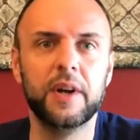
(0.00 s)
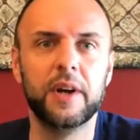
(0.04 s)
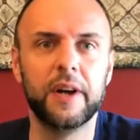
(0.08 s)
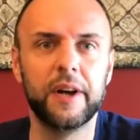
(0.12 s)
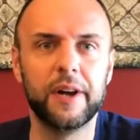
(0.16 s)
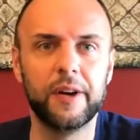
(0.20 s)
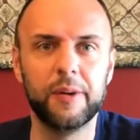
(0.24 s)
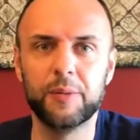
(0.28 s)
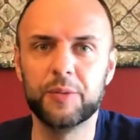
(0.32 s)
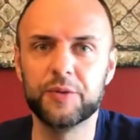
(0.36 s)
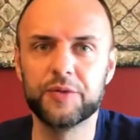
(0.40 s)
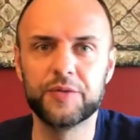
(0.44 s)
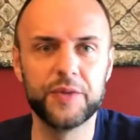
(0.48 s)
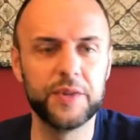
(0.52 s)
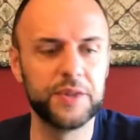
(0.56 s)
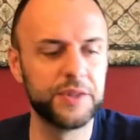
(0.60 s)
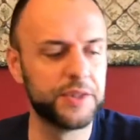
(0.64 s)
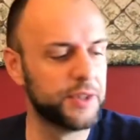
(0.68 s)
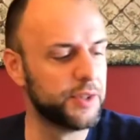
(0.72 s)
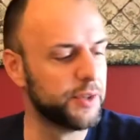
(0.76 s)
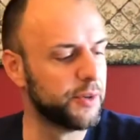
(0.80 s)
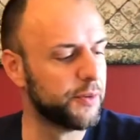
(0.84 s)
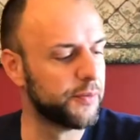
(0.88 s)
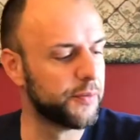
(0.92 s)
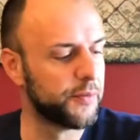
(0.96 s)
Was
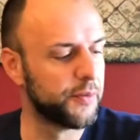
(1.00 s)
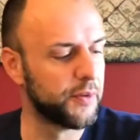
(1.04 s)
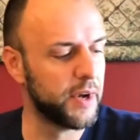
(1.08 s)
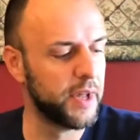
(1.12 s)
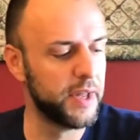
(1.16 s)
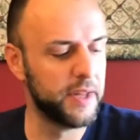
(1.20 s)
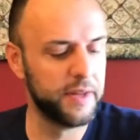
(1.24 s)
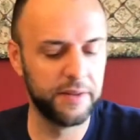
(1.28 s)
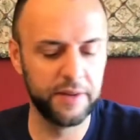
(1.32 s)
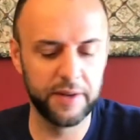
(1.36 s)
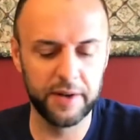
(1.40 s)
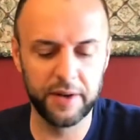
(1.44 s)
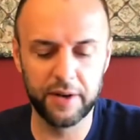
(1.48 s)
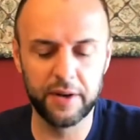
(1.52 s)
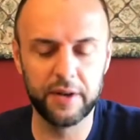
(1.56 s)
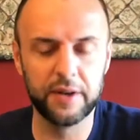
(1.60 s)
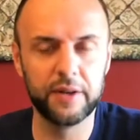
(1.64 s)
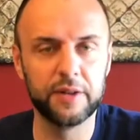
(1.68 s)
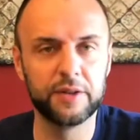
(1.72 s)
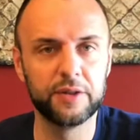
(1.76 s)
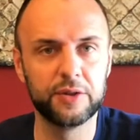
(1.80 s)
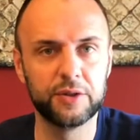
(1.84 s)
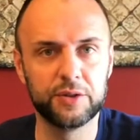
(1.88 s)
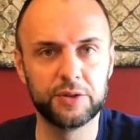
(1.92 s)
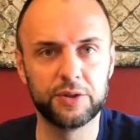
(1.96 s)
visiting a friend
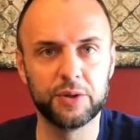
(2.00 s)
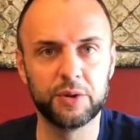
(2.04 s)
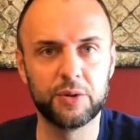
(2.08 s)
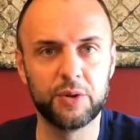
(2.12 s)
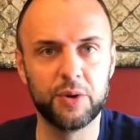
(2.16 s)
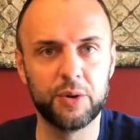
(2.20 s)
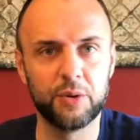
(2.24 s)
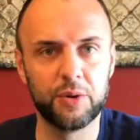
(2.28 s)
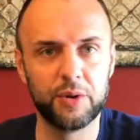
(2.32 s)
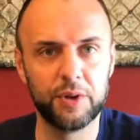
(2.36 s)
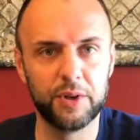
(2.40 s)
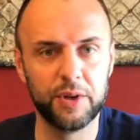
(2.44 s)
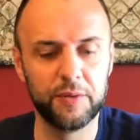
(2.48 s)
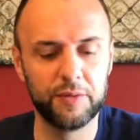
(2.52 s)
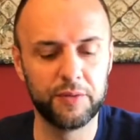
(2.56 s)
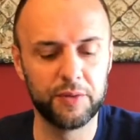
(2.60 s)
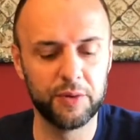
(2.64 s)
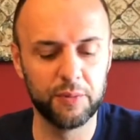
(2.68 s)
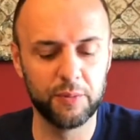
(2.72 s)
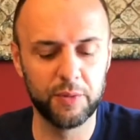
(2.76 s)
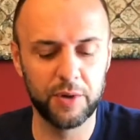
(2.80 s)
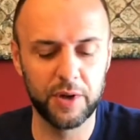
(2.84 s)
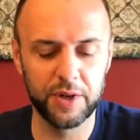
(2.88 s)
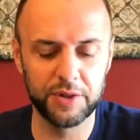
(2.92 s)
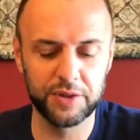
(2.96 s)
there. So Corey, if you're
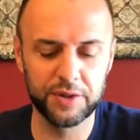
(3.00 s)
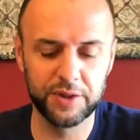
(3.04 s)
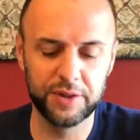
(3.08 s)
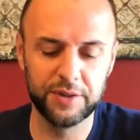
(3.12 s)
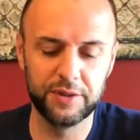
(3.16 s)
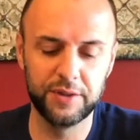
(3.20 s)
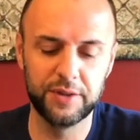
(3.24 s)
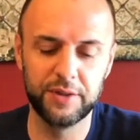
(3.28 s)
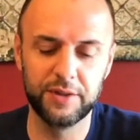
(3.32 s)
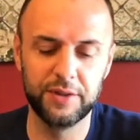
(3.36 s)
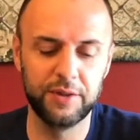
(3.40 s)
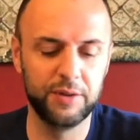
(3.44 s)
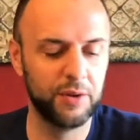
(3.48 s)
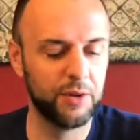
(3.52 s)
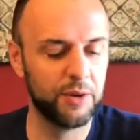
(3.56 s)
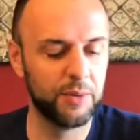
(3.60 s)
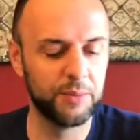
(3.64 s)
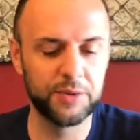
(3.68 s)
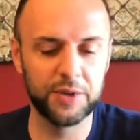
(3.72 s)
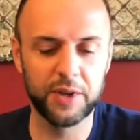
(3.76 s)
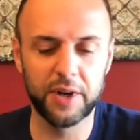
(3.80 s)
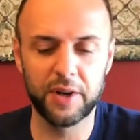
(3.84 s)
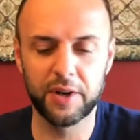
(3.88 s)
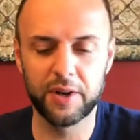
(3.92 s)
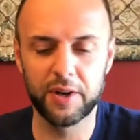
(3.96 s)
watching, you know I'm
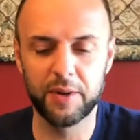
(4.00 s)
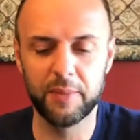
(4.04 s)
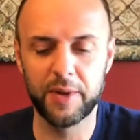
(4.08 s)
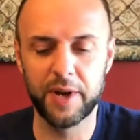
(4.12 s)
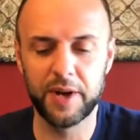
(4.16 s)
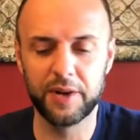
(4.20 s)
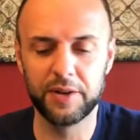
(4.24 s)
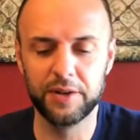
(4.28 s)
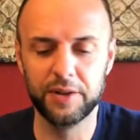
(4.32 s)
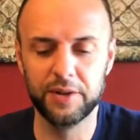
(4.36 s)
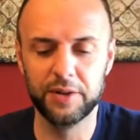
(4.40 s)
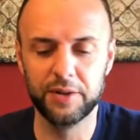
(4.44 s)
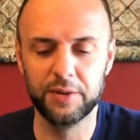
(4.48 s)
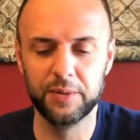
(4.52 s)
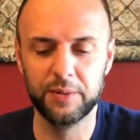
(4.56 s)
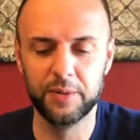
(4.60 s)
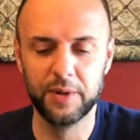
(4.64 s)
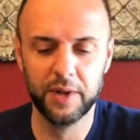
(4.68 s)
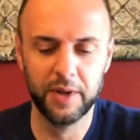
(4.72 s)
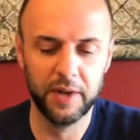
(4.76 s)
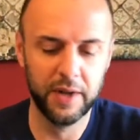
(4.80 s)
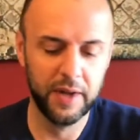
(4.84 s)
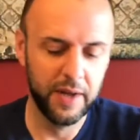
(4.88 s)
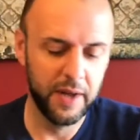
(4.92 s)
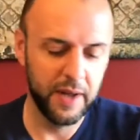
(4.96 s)
talking about you.
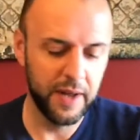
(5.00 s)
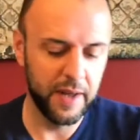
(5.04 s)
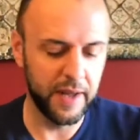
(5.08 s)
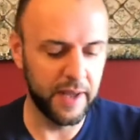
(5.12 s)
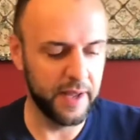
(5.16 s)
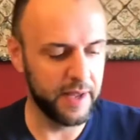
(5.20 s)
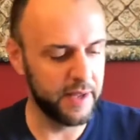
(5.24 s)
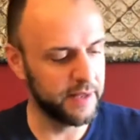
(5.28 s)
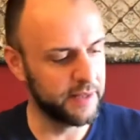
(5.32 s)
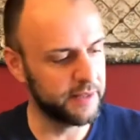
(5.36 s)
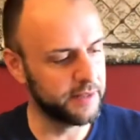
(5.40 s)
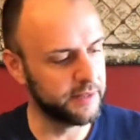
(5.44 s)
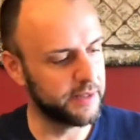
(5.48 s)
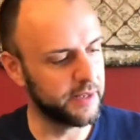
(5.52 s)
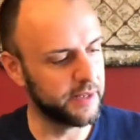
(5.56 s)
And